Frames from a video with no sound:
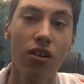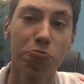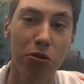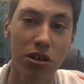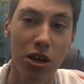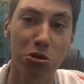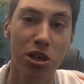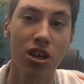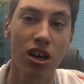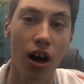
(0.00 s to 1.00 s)

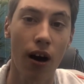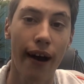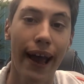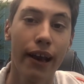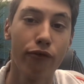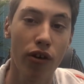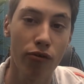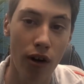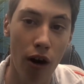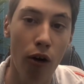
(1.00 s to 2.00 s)
production car in the
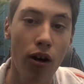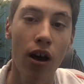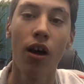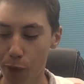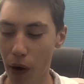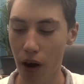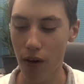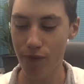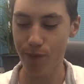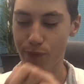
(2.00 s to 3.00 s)
world. But
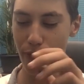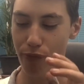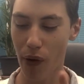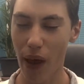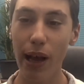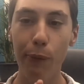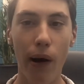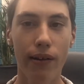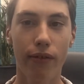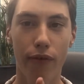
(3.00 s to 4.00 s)
the main
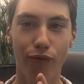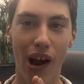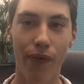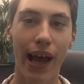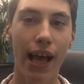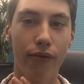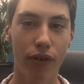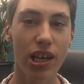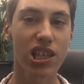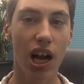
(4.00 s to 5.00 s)
point that made
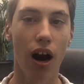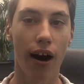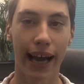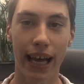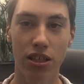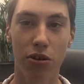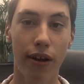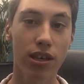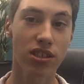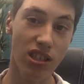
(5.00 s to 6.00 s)
this car
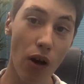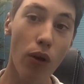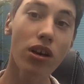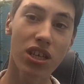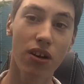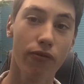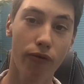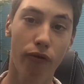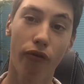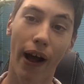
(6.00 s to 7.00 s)
history so much in
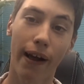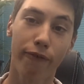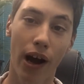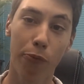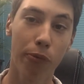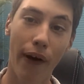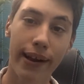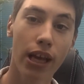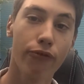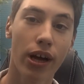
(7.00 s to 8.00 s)
fact that brand
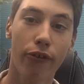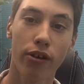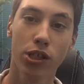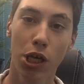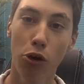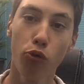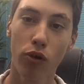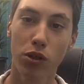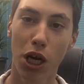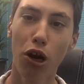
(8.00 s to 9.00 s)
new they were
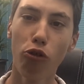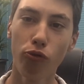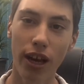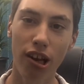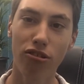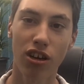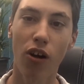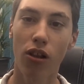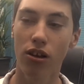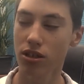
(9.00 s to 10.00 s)
$2 million,
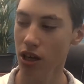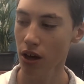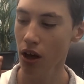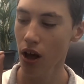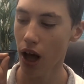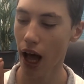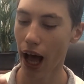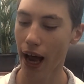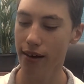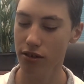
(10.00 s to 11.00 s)

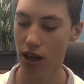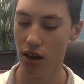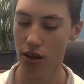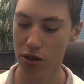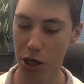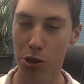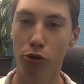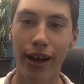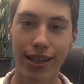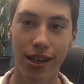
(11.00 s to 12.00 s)
and just
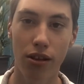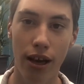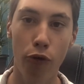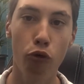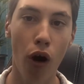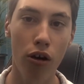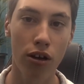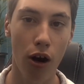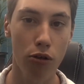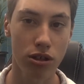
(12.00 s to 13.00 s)
recently one
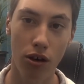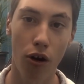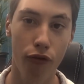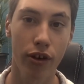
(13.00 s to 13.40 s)
got sold for